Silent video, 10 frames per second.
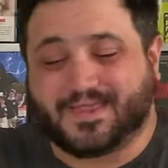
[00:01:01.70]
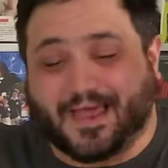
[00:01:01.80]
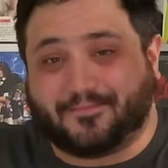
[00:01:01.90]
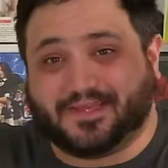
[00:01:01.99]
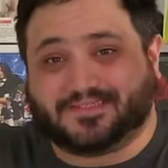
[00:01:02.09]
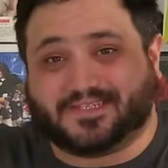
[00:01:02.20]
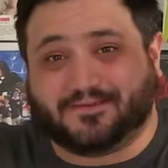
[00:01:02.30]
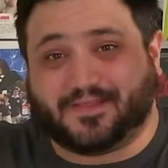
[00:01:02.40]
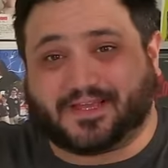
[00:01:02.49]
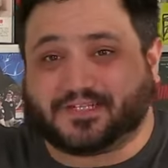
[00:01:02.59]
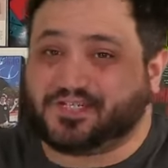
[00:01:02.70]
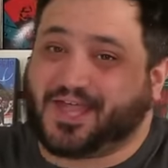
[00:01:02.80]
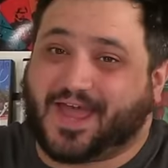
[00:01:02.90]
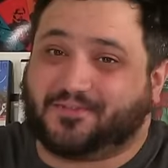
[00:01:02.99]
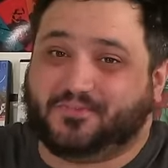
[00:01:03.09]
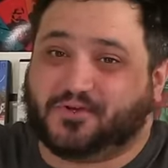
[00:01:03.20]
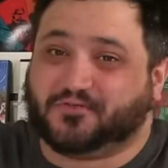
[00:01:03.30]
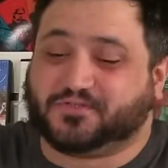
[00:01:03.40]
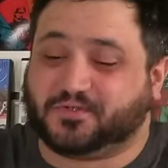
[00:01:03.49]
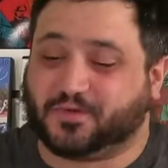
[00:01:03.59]
That might seem like a Chad
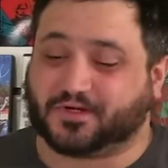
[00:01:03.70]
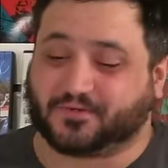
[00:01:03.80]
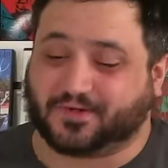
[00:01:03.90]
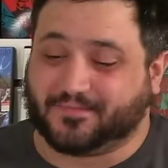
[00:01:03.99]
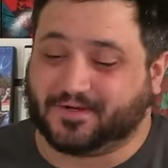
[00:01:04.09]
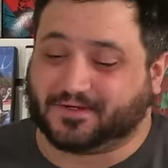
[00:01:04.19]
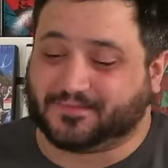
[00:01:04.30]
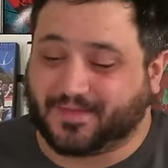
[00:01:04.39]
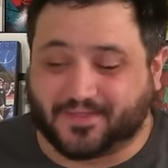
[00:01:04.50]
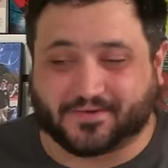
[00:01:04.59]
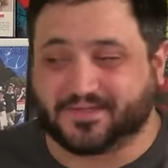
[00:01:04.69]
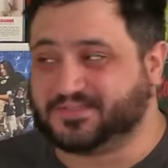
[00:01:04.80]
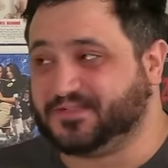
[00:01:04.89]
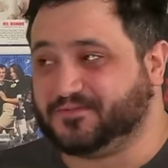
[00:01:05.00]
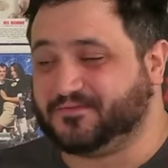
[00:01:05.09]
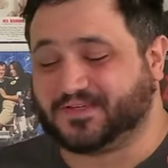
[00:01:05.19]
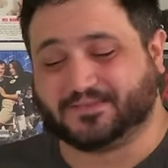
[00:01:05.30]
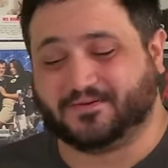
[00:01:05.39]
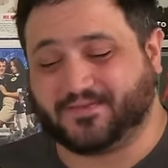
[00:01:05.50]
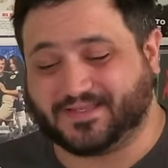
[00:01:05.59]
move to a criminal, and there is a new
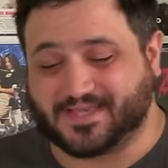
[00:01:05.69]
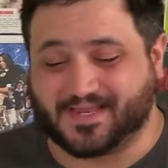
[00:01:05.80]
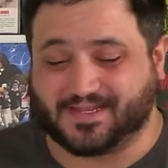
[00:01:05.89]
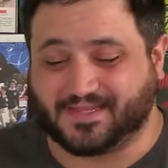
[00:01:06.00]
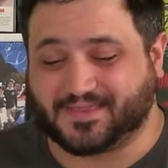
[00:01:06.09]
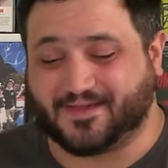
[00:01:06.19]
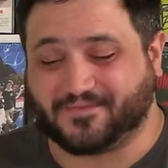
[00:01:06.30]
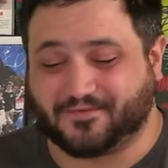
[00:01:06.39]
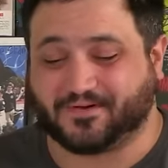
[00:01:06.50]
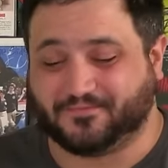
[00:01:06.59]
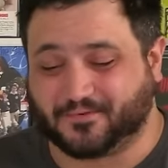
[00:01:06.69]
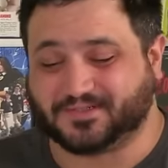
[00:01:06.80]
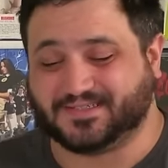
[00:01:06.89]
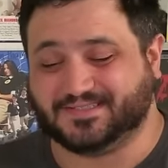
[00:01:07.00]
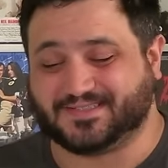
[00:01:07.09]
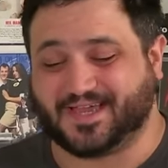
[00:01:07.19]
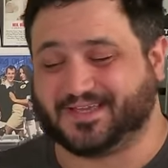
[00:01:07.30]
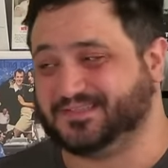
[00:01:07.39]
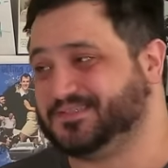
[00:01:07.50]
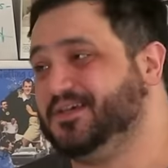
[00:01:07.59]
victim of identity theft every 14
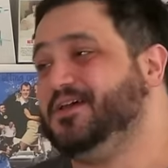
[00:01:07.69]
seconds,